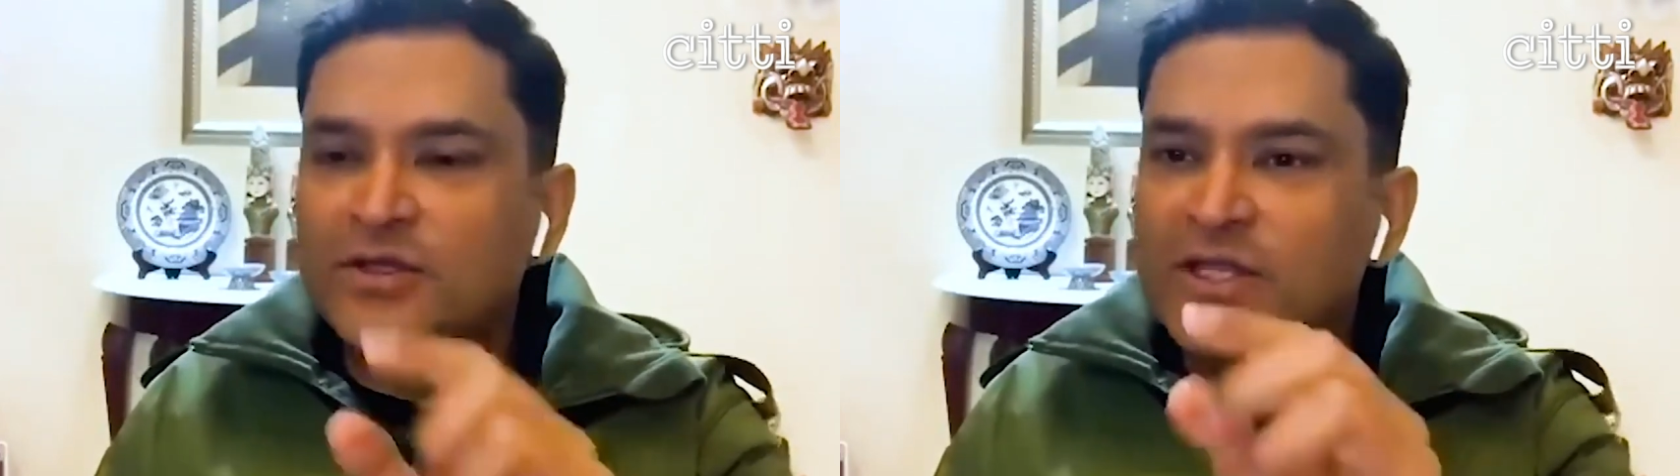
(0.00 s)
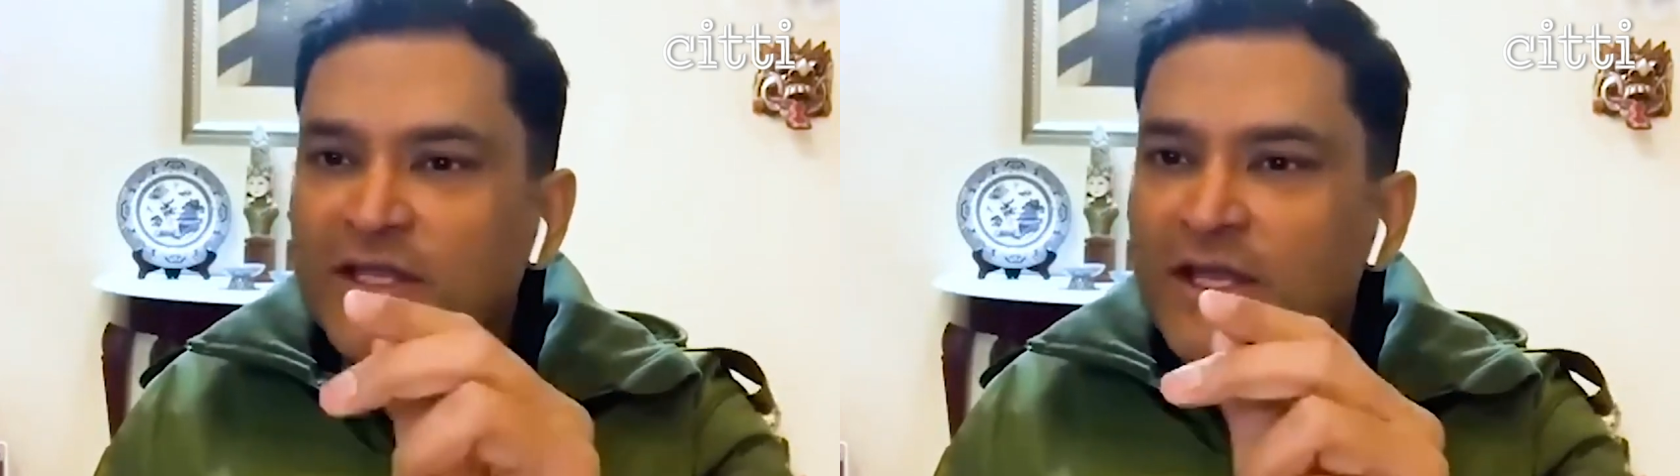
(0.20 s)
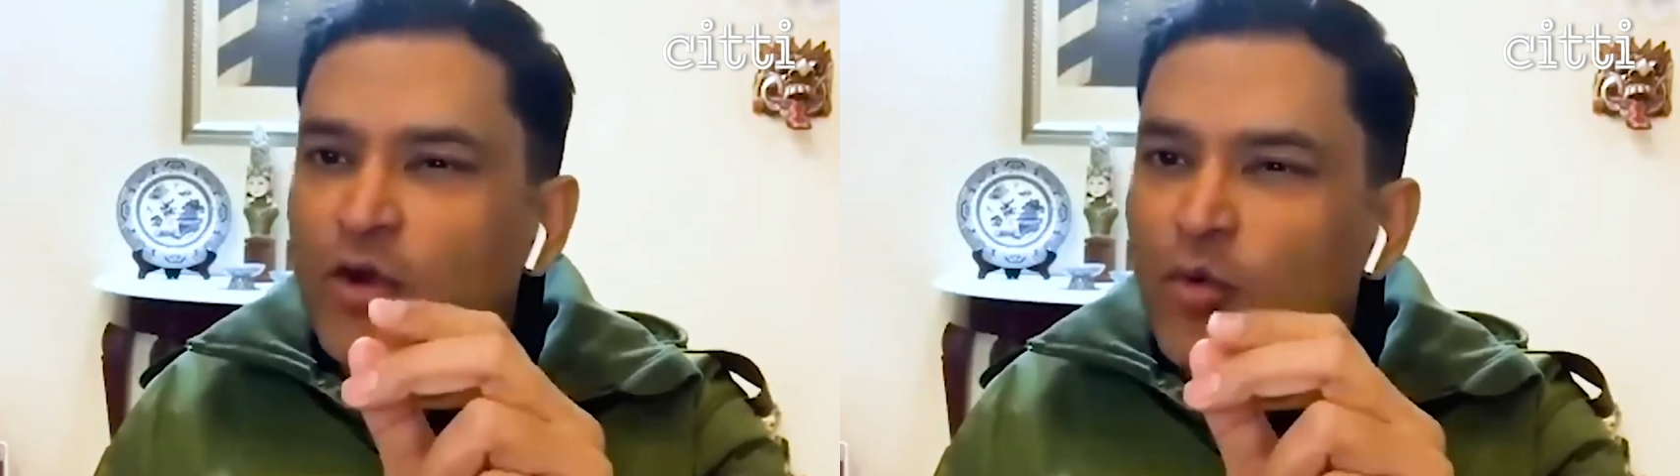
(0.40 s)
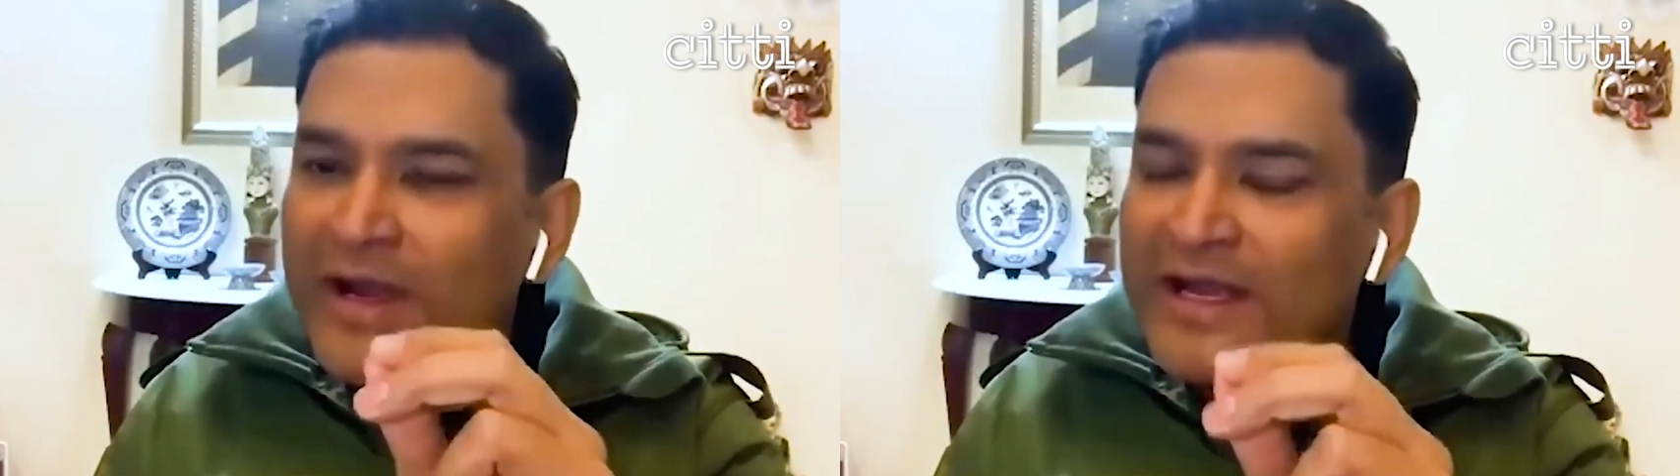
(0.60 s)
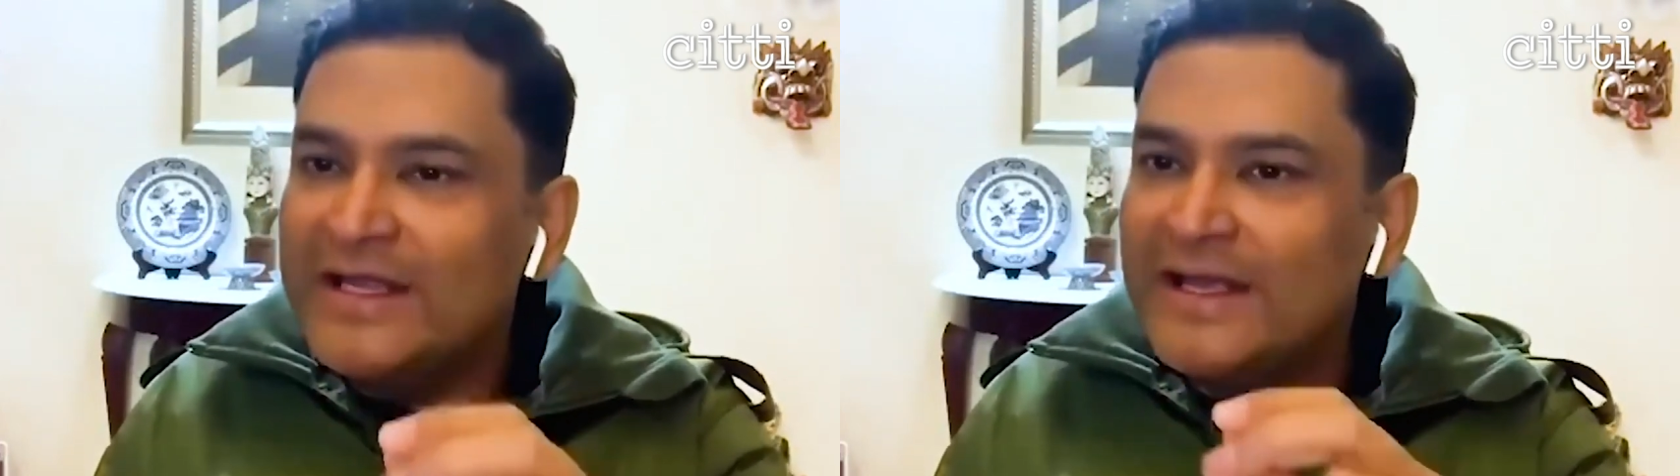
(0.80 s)
so that they can
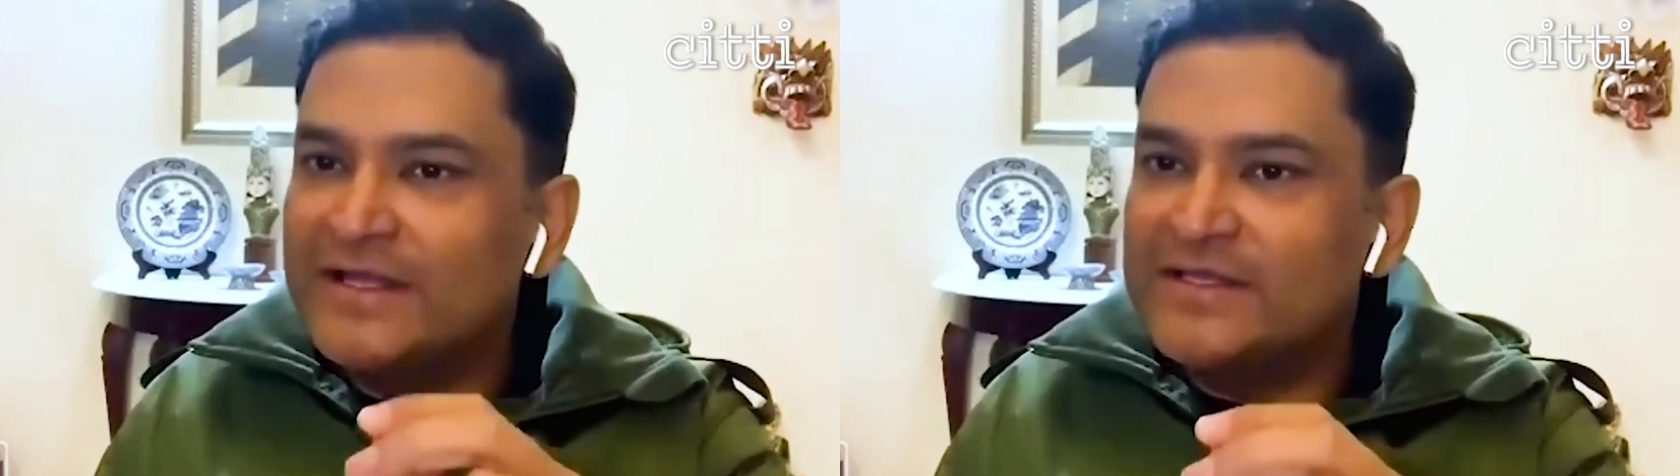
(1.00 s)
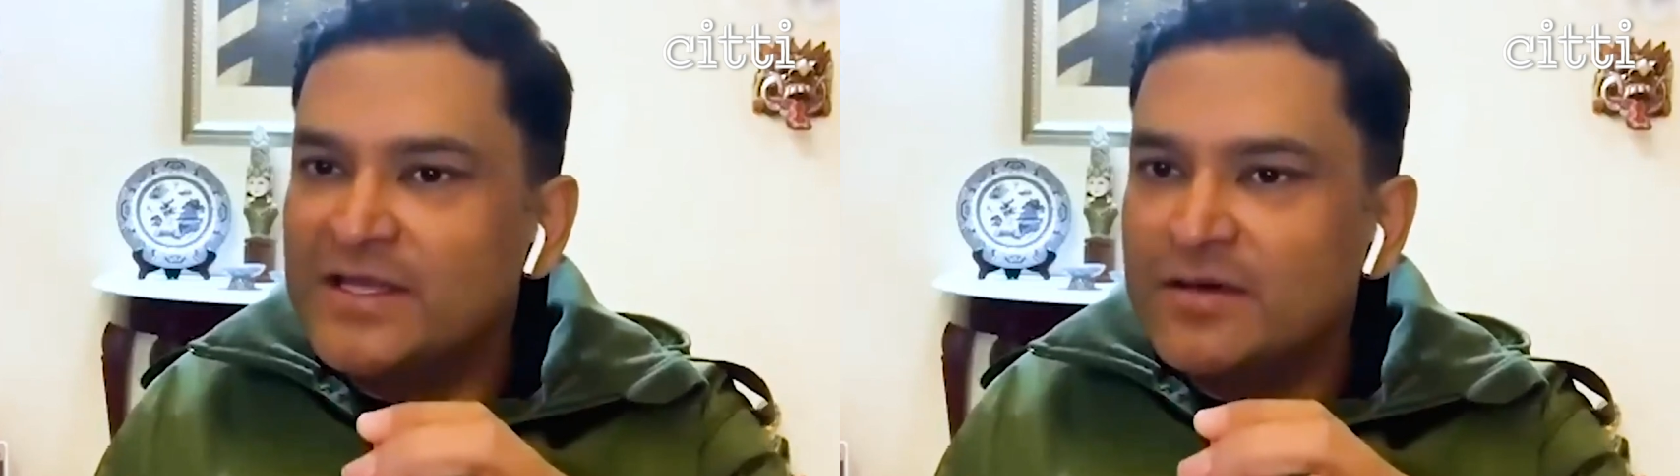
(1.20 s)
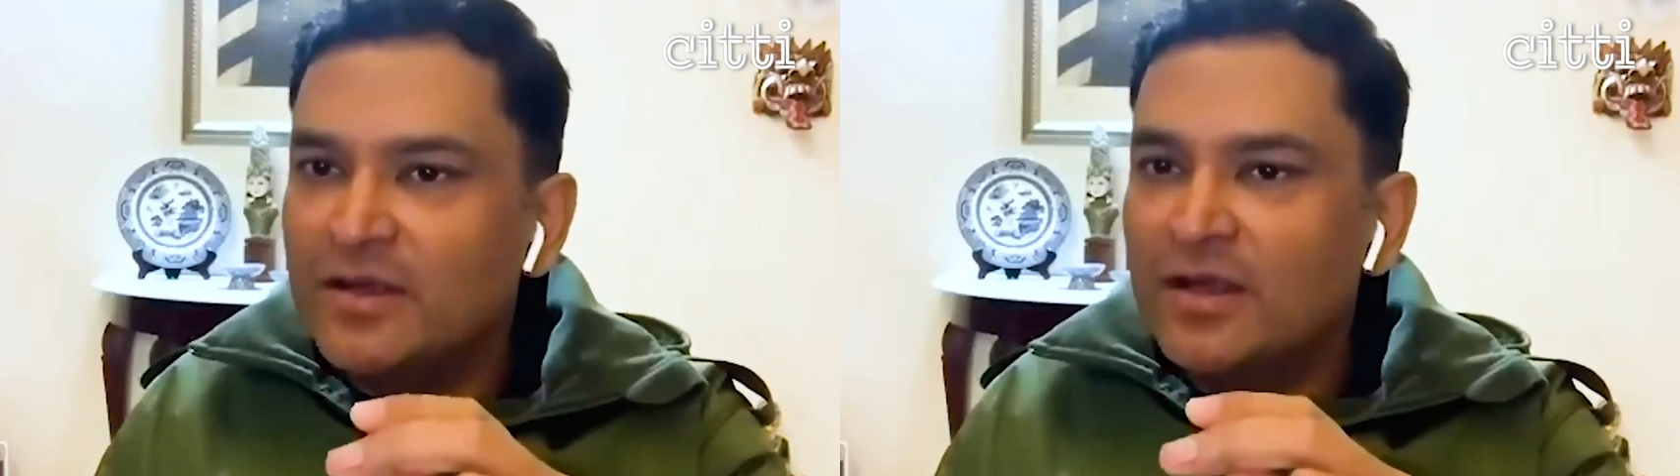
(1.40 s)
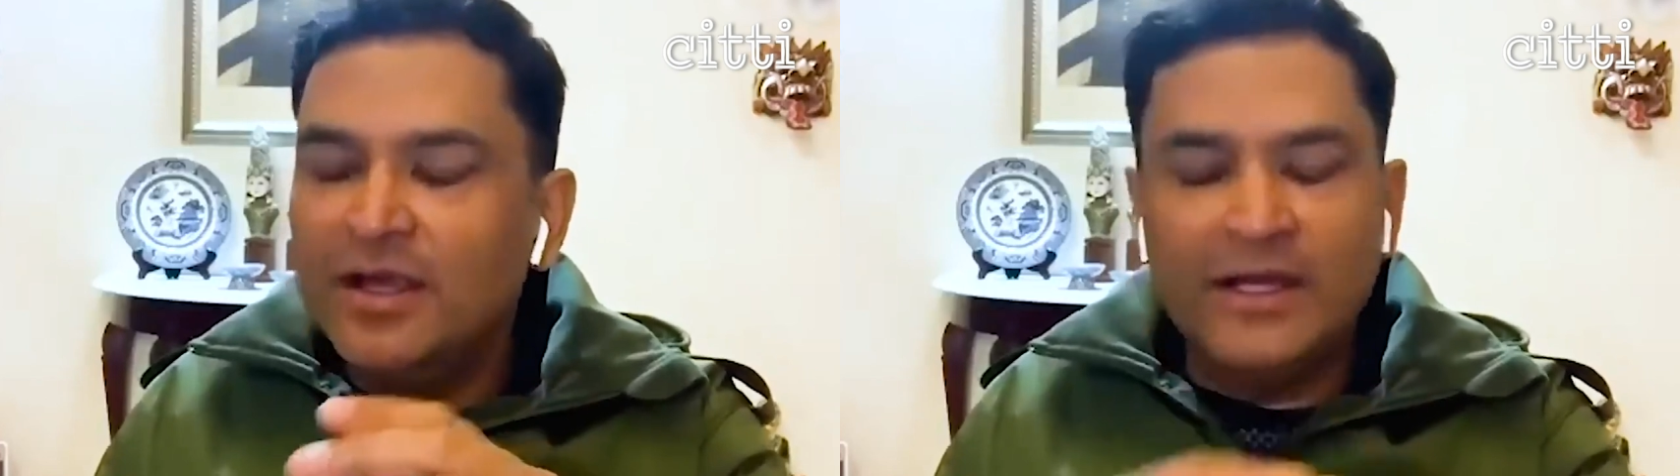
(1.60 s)
quietly exit.